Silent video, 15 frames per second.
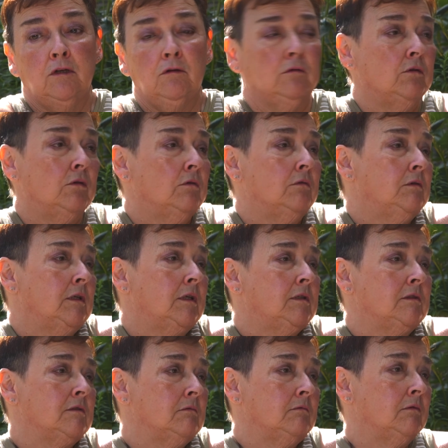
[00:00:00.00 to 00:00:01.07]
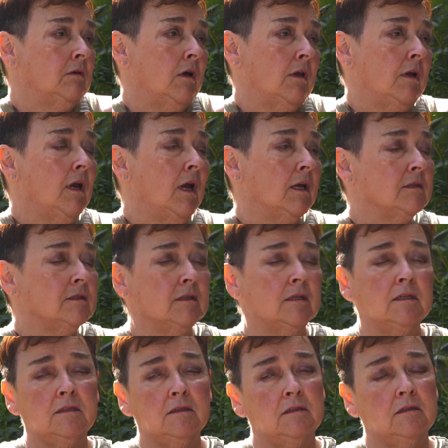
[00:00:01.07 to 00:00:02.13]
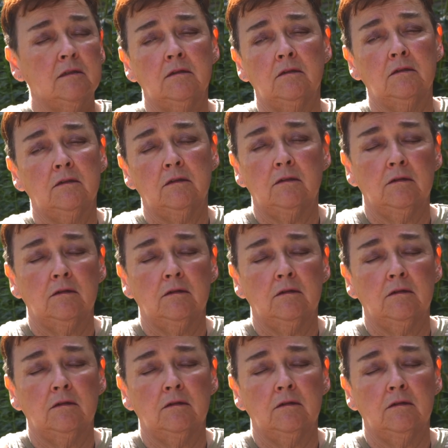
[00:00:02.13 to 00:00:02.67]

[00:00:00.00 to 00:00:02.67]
don't know, because not us. And I said, no.